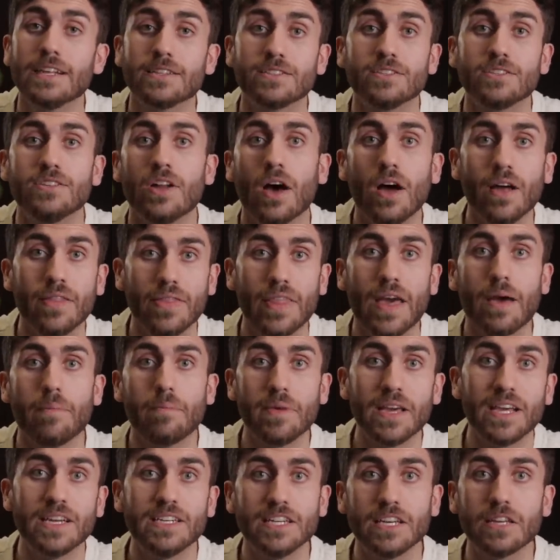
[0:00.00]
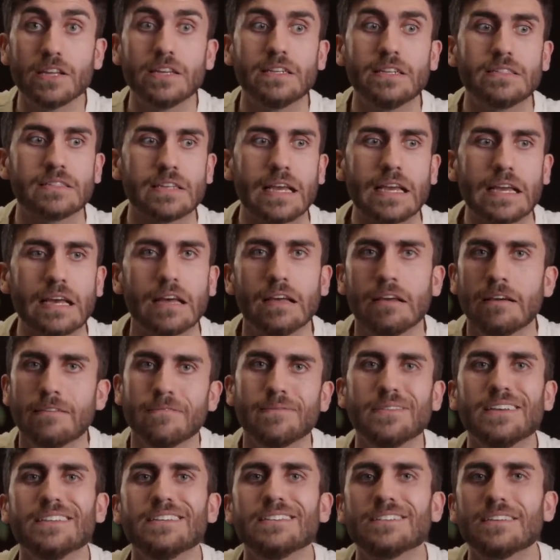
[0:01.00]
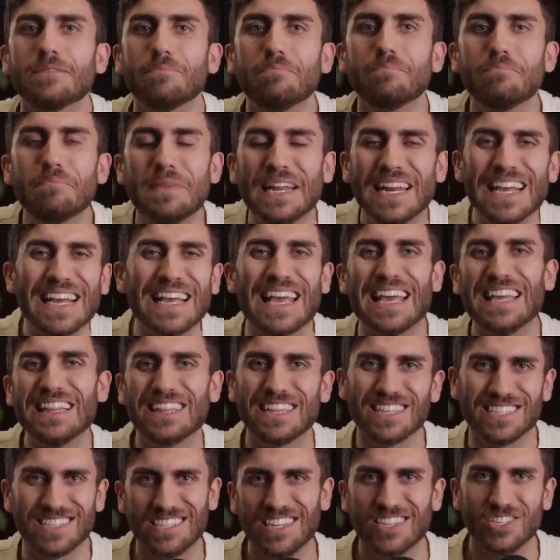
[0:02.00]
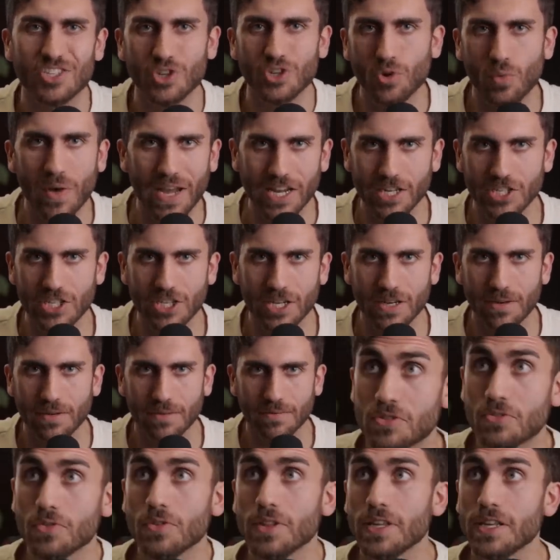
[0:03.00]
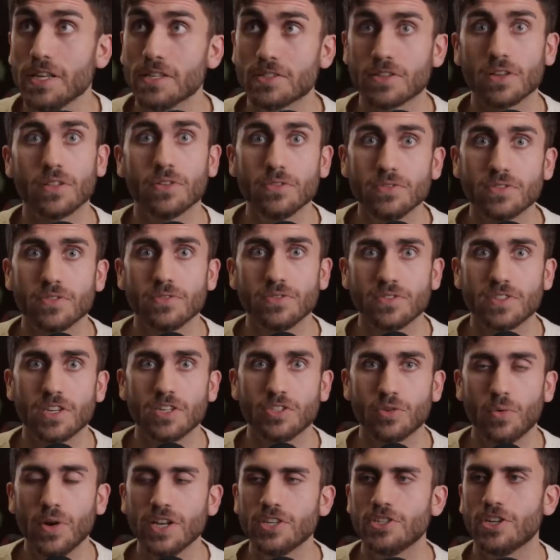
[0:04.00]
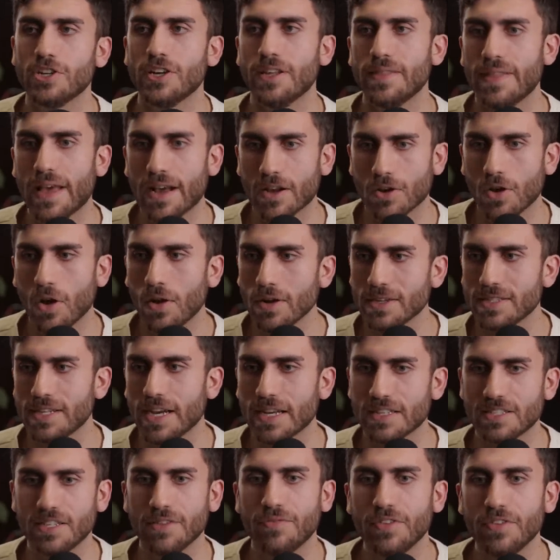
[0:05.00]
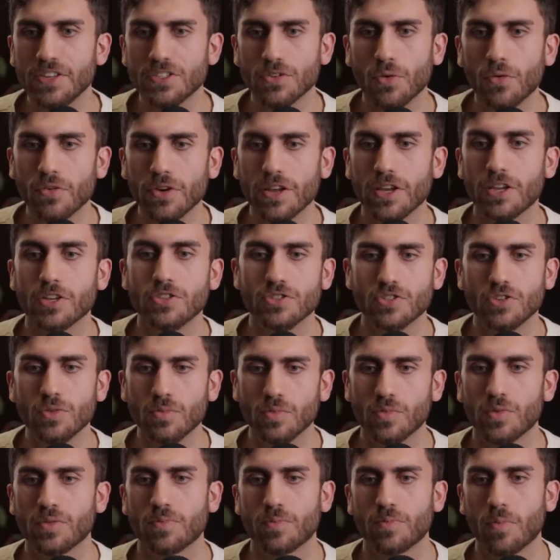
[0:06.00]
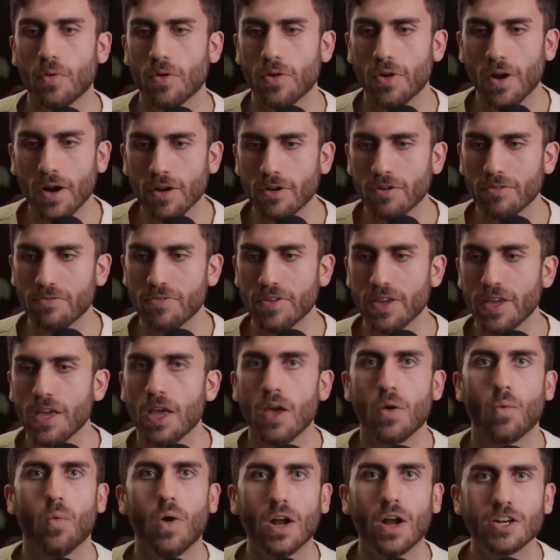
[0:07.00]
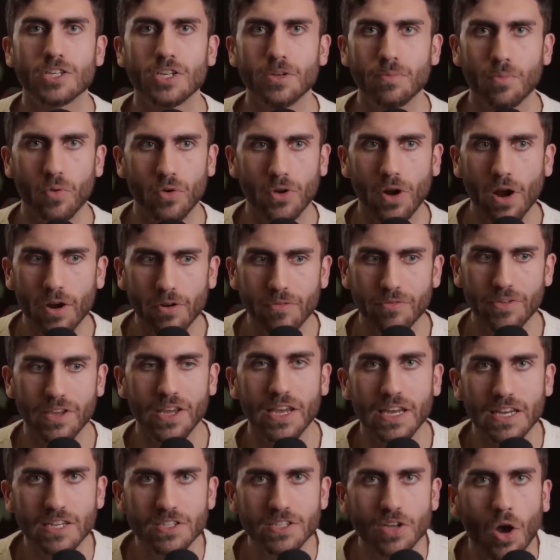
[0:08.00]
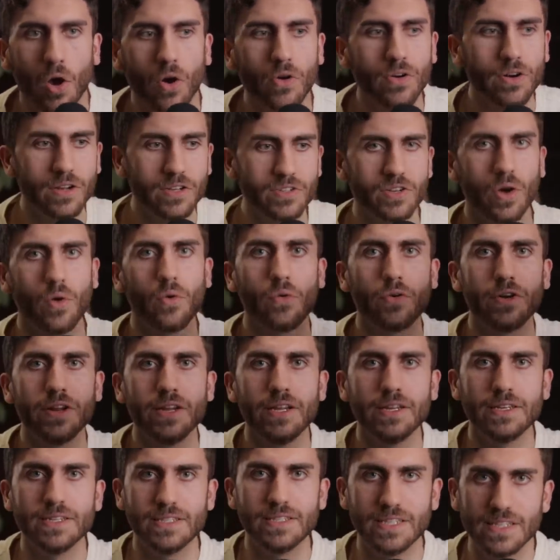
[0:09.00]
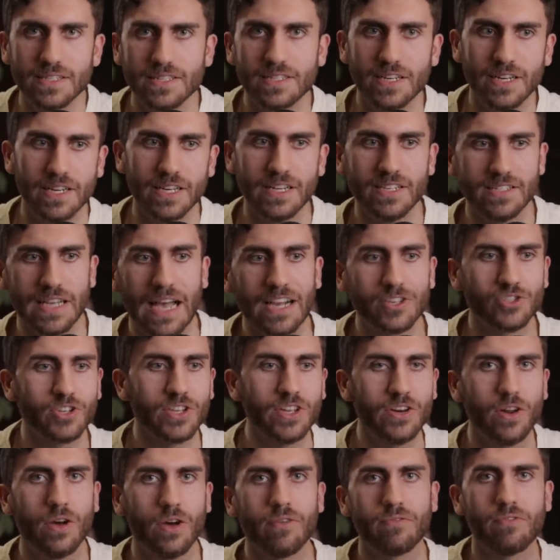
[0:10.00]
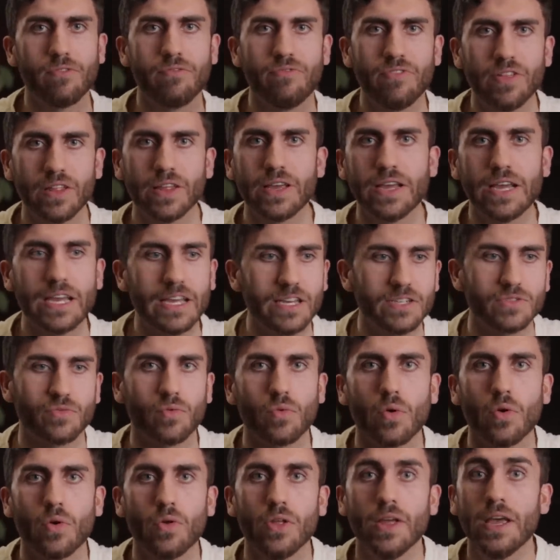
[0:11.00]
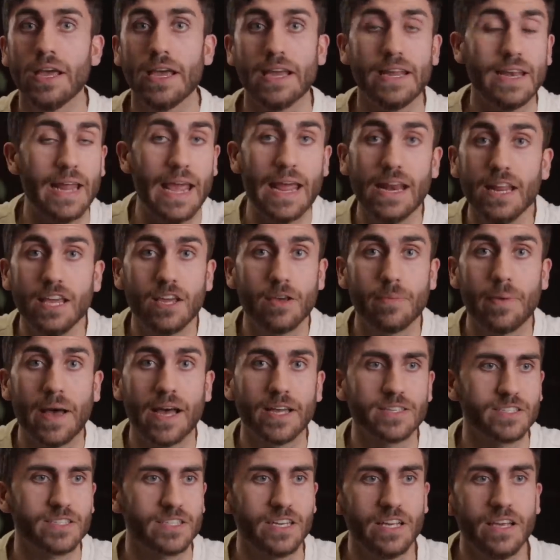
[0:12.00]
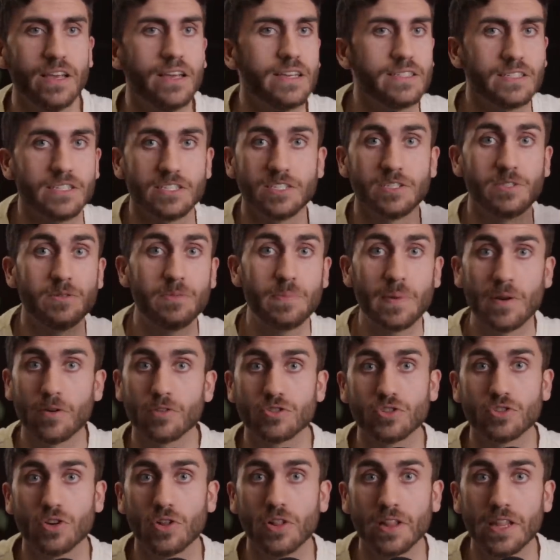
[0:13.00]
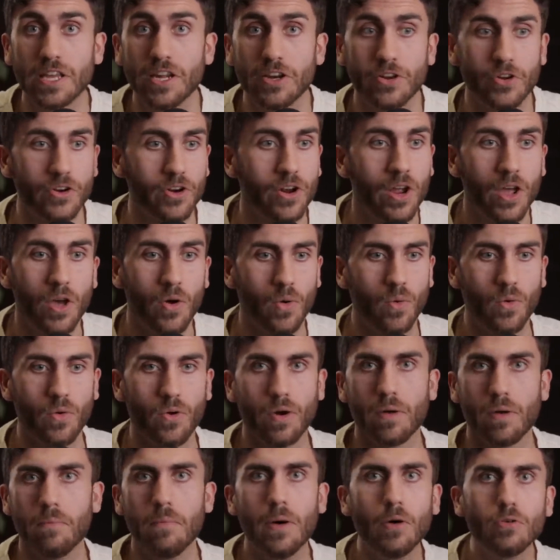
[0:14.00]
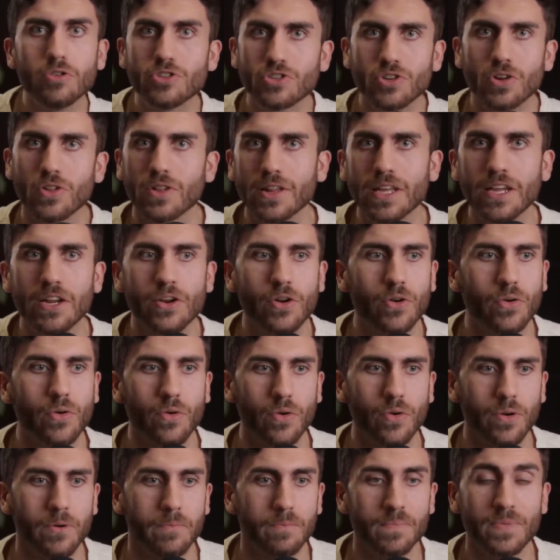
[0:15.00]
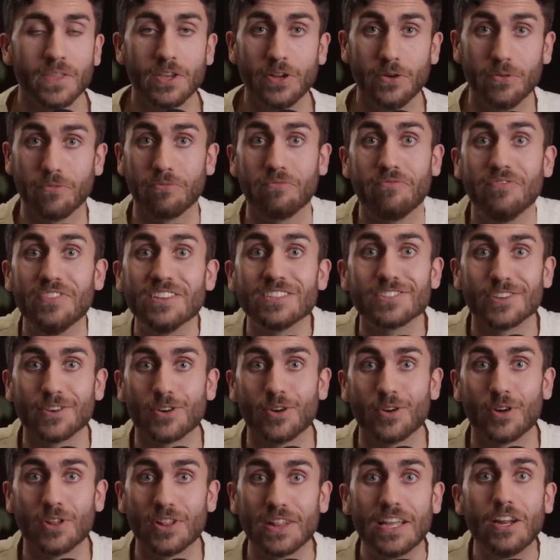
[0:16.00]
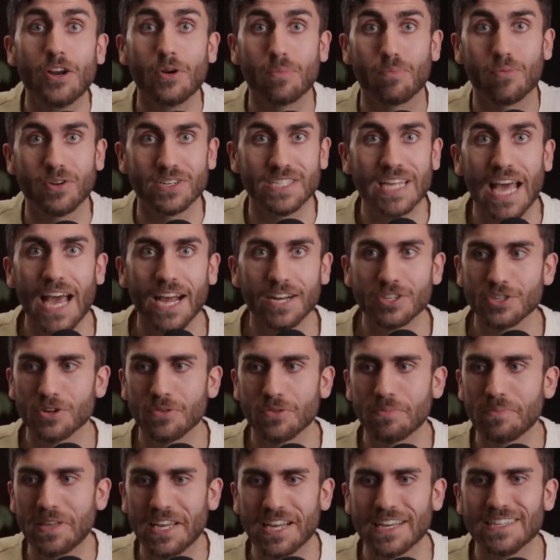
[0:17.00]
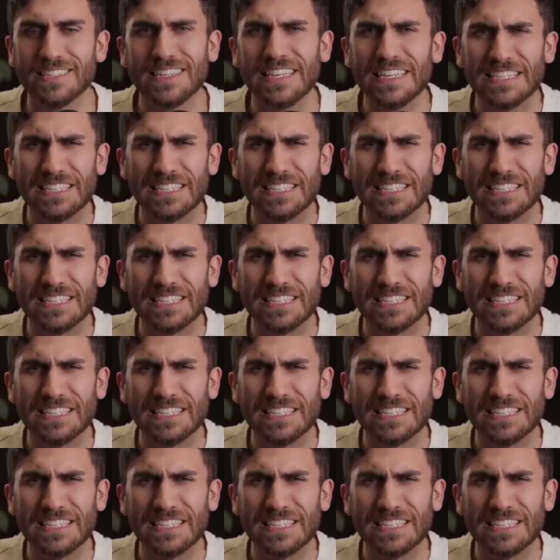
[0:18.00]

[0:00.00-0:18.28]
It's not that big a deal. It's like a, it's a mitigate the situation. But truly, it's a lose-lose situation in that context. If he's already consumed with pornography, watching pornography, his heart is already distant. He's actually not fulfilling his role in any capacity as a spiritual leader or emotional leader or, you know, physical leader, protector, because